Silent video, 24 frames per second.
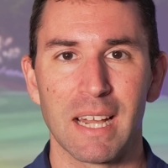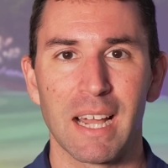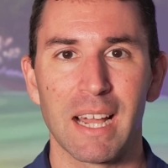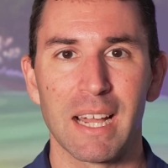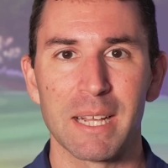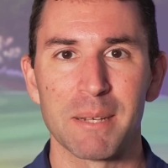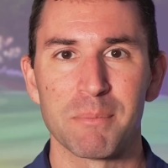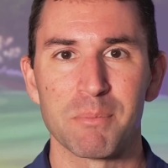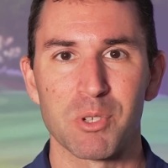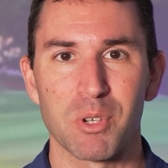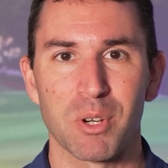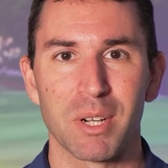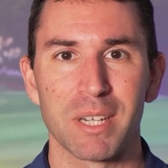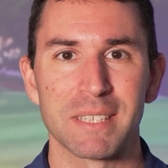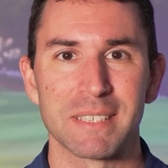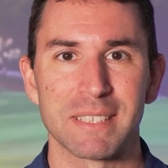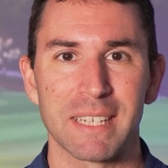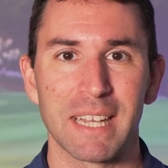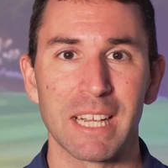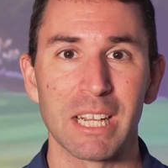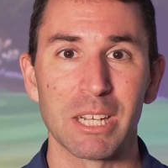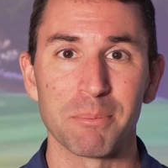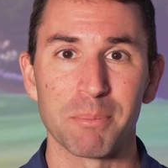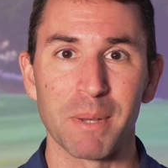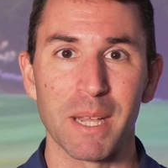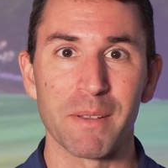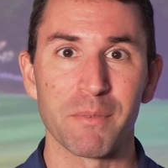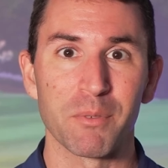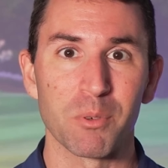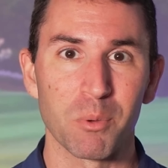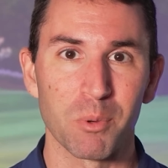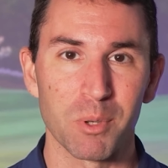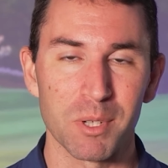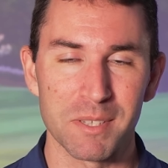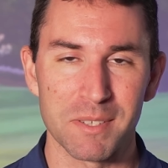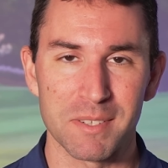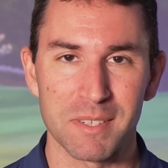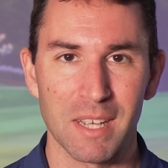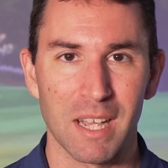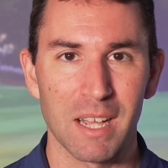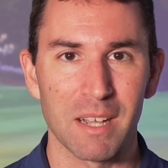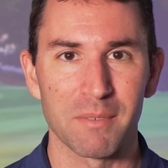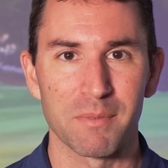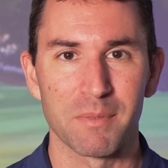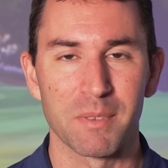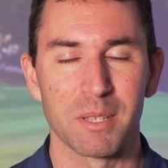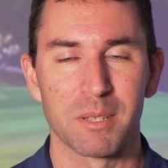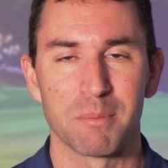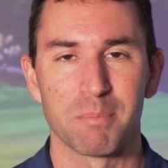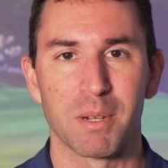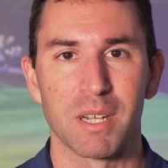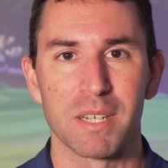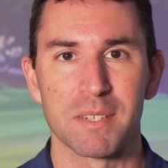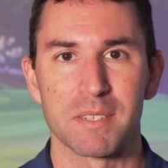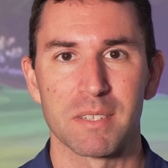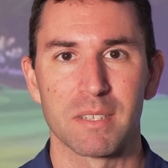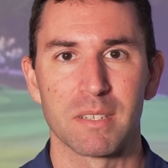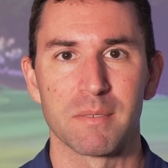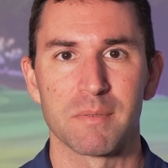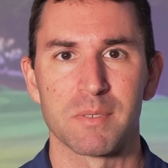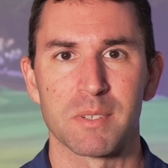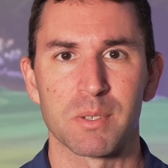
I'm trying to help everyone solve the puzzle of